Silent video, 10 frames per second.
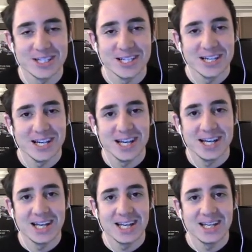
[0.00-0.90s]
Even the
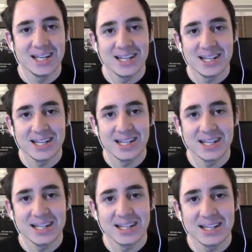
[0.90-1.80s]
D3D
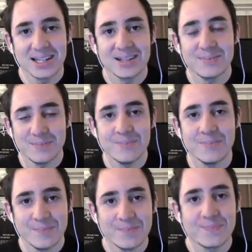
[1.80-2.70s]
Talons'
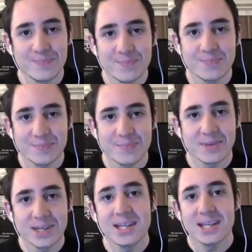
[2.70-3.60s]
DMR can just
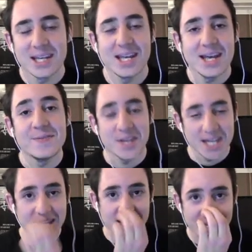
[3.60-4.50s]

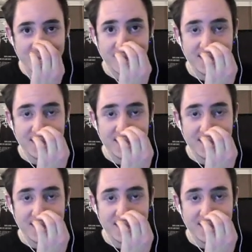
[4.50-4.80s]
two-tap you.